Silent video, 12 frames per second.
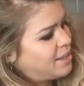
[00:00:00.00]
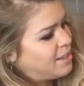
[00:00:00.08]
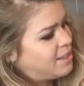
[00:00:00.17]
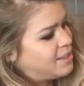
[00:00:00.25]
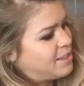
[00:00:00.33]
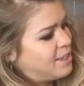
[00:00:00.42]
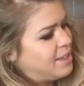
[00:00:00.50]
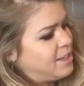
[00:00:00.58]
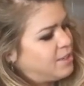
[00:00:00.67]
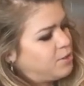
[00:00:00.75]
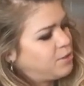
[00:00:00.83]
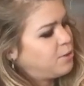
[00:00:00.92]
let's see,
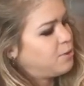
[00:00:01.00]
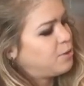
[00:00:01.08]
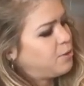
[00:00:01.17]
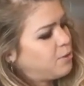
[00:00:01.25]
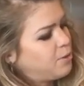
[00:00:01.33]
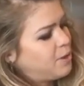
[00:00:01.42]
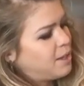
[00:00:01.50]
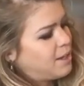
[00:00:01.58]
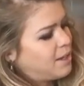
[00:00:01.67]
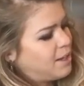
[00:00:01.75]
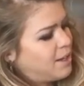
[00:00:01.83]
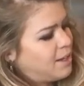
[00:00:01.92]
two,
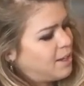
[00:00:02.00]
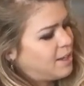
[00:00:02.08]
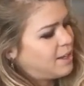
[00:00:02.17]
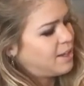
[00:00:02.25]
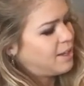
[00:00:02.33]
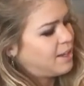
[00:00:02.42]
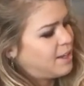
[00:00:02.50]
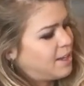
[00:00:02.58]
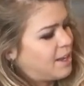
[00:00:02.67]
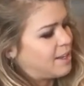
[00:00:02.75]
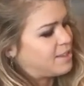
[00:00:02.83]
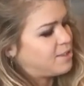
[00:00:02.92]

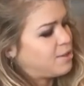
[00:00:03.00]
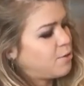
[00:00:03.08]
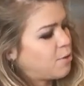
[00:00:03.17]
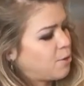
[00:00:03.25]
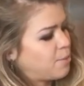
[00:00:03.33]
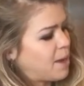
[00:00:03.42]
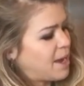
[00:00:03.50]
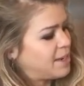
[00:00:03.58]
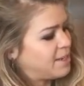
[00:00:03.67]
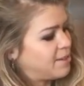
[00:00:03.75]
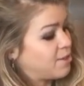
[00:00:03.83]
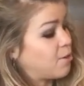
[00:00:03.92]
yes, two whole
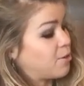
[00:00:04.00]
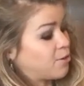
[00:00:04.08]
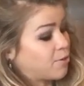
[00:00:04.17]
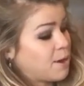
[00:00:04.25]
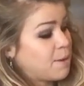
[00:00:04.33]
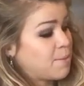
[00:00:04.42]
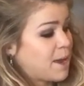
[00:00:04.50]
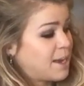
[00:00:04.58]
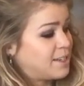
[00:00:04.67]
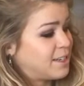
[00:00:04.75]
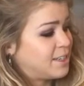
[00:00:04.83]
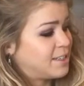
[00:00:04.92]
page, so three
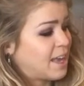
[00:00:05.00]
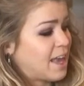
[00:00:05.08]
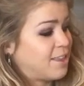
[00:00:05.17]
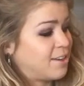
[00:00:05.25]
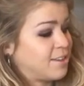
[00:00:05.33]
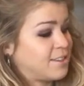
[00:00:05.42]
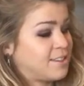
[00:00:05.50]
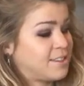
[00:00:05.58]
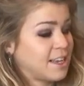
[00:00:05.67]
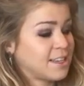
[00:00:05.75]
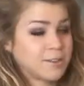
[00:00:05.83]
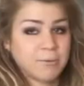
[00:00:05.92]
pages and there's
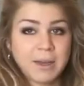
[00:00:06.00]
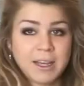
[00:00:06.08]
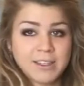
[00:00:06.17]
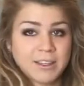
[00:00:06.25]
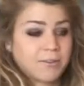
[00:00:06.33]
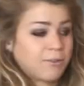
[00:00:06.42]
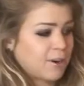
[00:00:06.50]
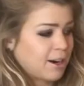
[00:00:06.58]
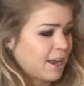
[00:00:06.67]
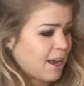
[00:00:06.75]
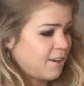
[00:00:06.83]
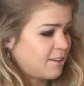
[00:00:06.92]
six weeks of
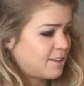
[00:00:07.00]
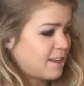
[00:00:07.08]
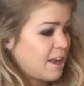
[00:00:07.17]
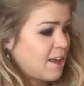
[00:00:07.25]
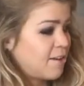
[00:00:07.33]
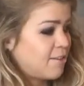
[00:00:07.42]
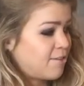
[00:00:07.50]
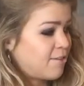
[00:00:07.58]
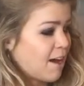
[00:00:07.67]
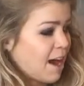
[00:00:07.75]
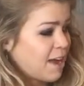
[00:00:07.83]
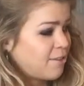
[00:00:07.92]
workouts,
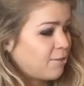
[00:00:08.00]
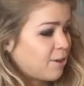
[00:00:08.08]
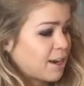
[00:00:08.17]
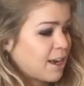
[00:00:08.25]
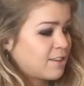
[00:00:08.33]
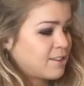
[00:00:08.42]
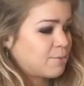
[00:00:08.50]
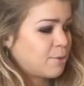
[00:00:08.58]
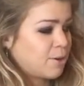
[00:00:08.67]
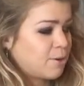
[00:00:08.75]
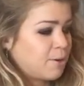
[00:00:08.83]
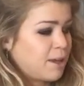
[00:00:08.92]
five workouts
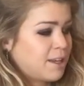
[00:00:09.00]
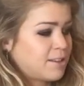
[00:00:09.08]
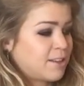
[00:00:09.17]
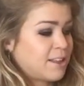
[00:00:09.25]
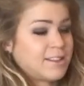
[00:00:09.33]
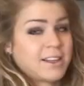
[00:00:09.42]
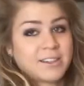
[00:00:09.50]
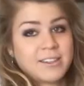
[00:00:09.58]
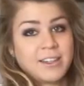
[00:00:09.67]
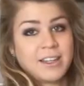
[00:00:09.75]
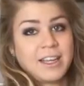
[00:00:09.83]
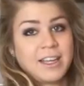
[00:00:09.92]
per week. So that's
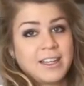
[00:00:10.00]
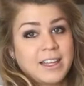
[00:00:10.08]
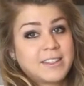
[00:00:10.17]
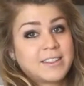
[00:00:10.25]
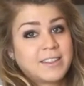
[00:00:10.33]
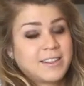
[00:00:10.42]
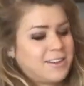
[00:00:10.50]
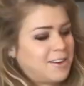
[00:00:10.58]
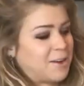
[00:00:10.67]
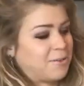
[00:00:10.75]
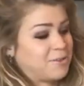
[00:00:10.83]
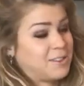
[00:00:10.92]
actually, that's, you
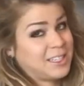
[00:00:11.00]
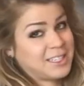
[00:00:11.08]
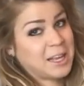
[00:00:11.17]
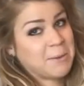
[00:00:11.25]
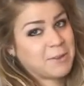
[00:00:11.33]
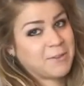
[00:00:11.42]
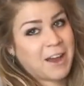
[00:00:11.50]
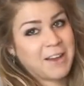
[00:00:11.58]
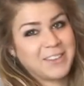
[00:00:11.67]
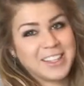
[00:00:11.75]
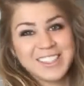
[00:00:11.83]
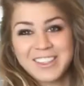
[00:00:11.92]
know, six times five,
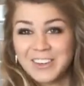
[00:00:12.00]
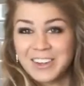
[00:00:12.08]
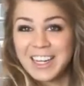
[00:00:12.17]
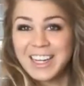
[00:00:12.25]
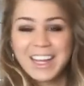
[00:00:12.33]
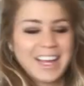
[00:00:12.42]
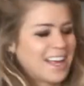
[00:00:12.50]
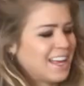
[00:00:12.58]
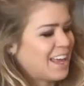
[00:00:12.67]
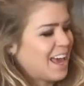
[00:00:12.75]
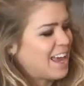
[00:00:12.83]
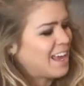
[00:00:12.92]
that's 30,
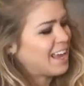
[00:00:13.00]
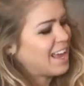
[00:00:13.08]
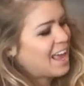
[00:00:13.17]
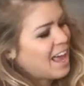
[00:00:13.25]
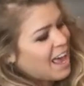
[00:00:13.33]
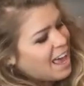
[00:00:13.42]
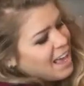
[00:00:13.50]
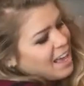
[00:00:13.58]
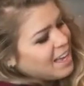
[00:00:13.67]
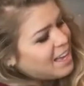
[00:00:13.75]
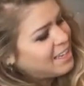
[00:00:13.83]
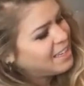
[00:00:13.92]
okay?
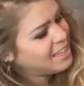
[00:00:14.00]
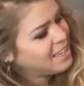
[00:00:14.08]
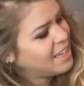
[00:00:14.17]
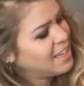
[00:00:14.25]
And